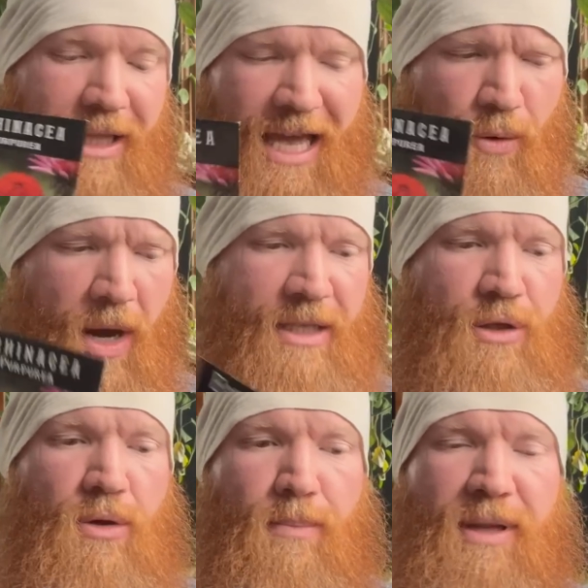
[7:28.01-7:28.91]
likewise,
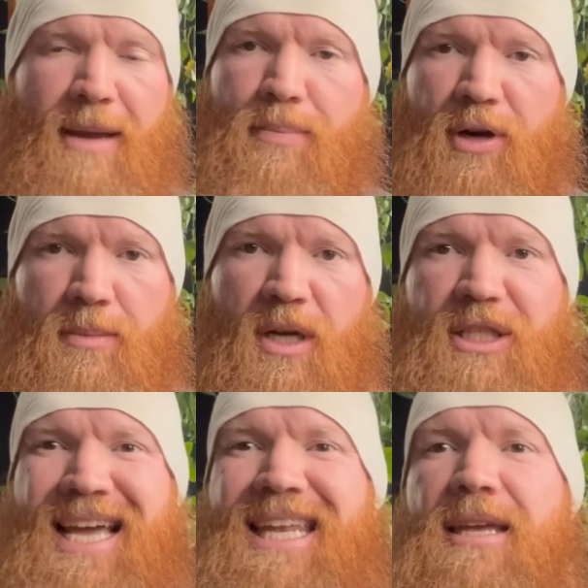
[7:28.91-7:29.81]
you can plant pretty
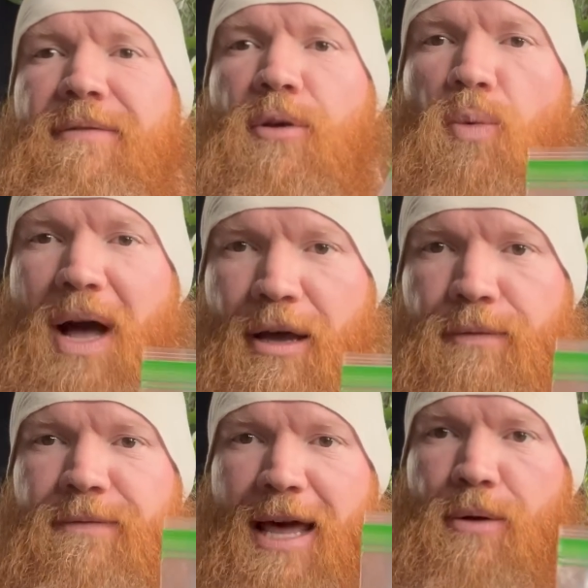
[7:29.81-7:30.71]
much any of the
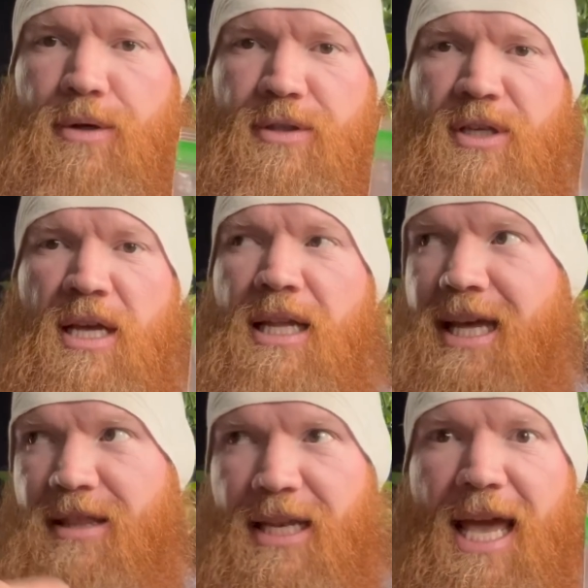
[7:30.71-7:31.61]
wildflowers,
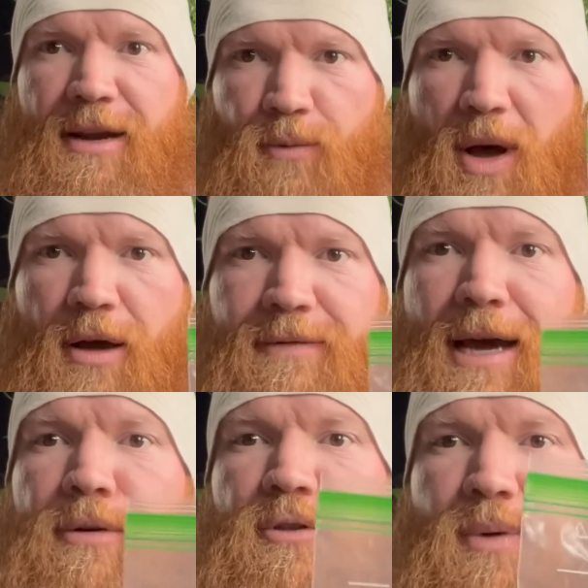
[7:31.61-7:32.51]
like the native
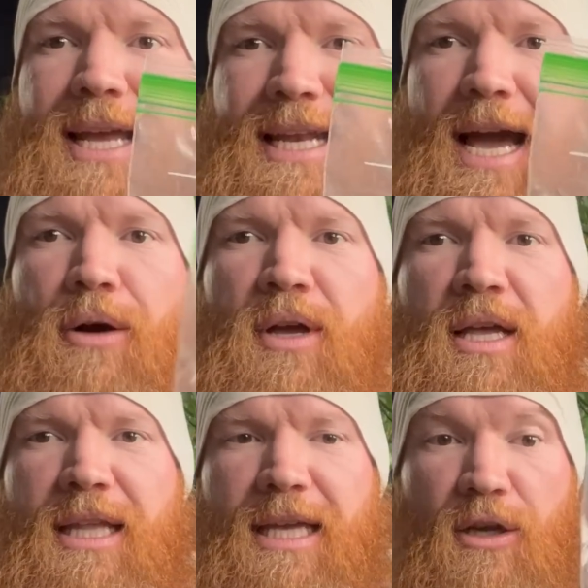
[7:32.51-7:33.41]
wildflowers right now.
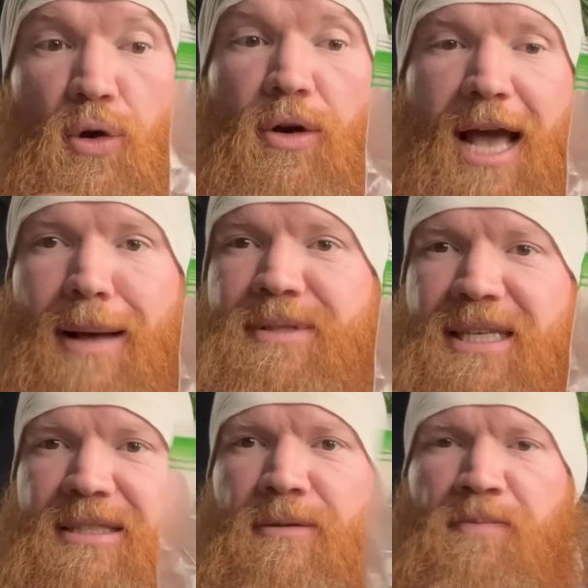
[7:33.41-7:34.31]
Like a
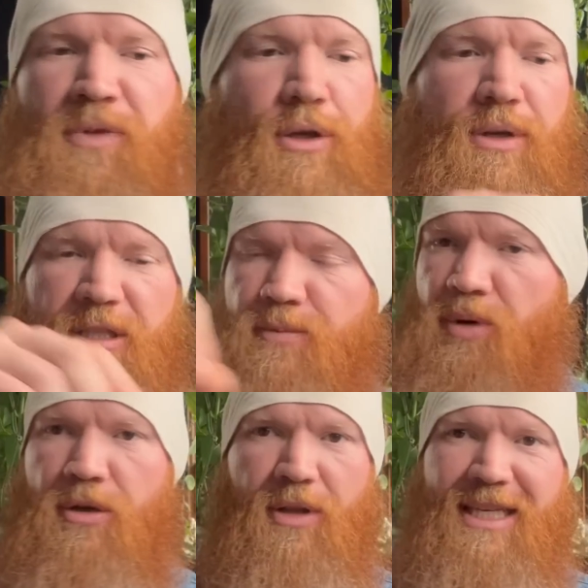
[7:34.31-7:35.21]
Coreopsis, you can
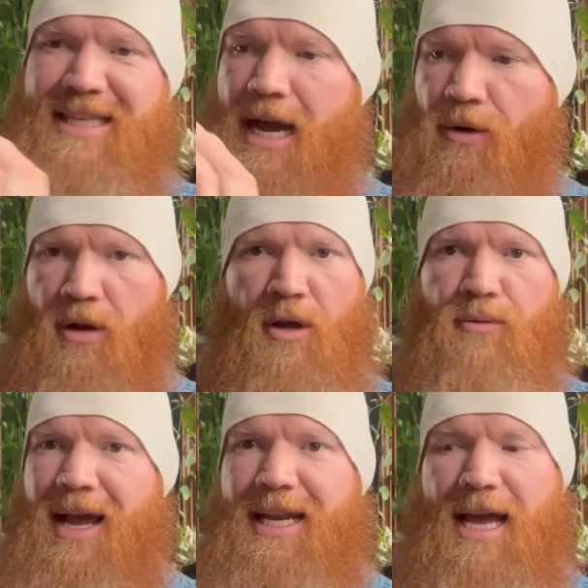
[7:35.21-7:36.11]
sprinkle these out
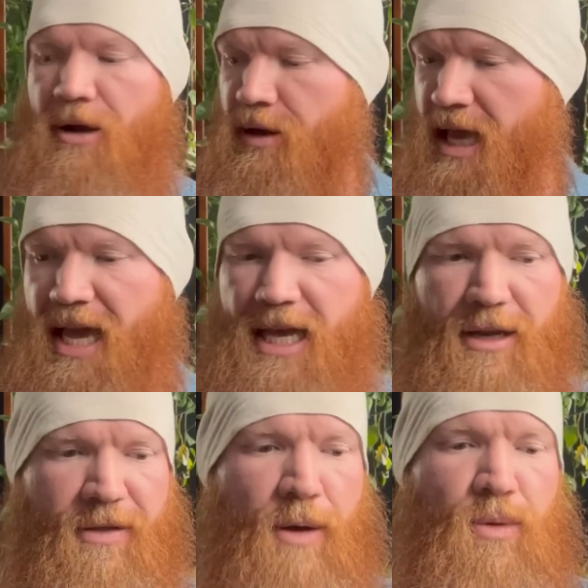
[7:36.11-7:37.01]
right now and
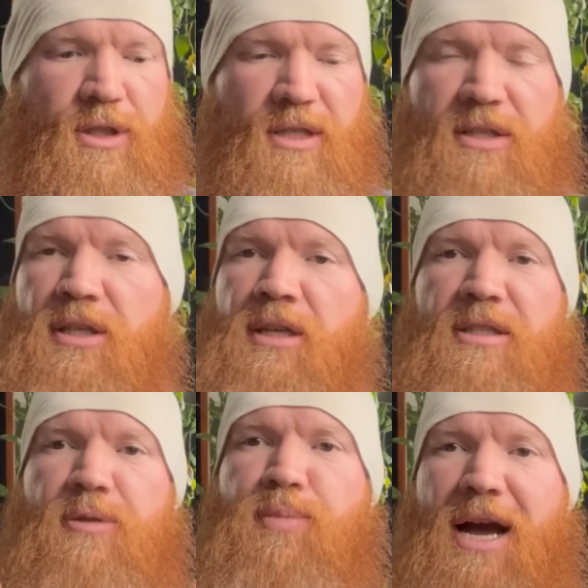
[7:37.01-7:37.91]
they will just
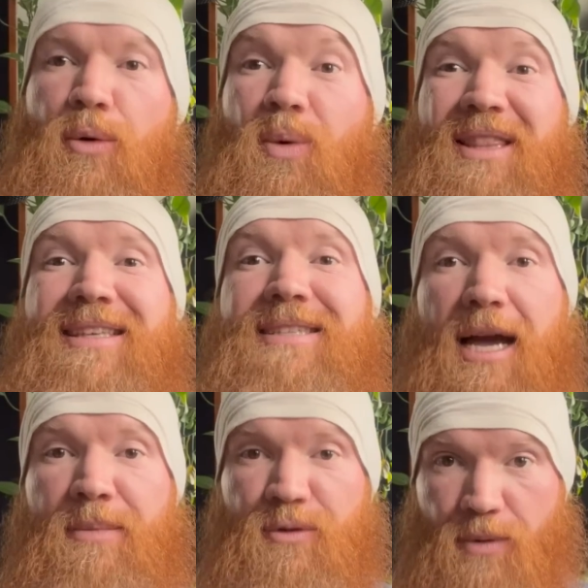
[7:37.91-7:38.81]
sprout when the
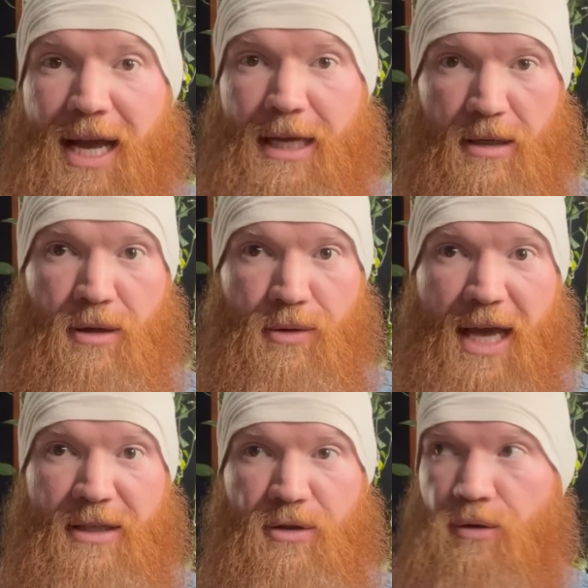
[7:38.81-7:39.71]
time is right.
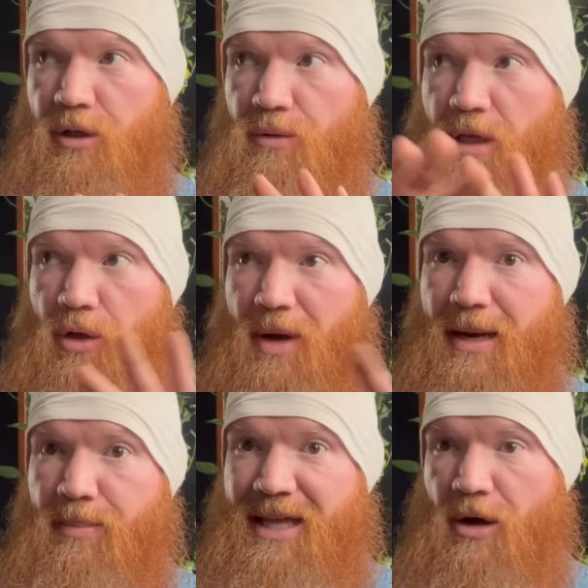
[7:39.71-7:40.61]
Okay, so you can go ahead
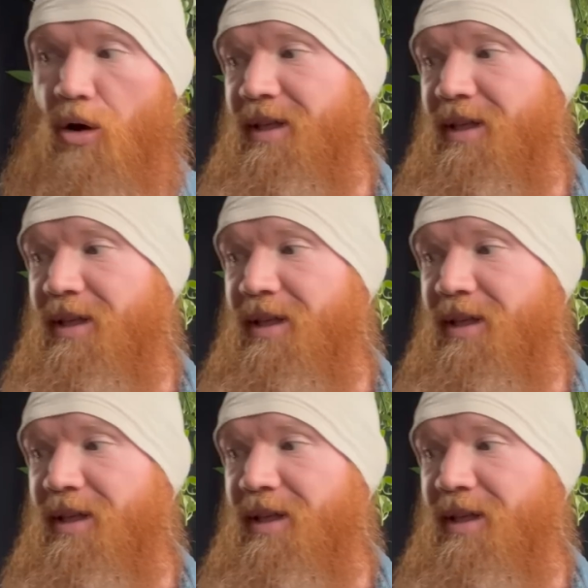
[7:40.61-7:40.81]
and plant all